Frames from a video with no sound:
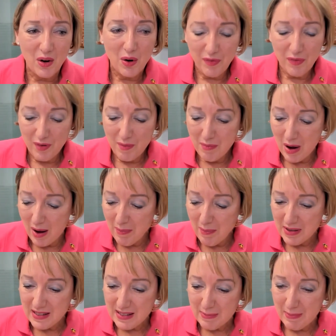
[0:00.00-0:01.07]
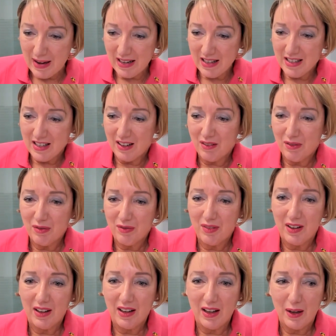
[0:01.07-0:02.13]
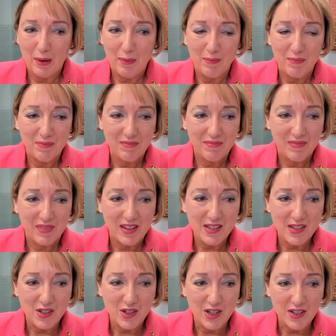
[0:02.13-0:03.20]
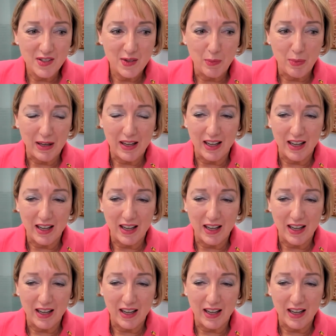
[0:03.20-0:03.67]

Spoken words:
From my perspective, this is just the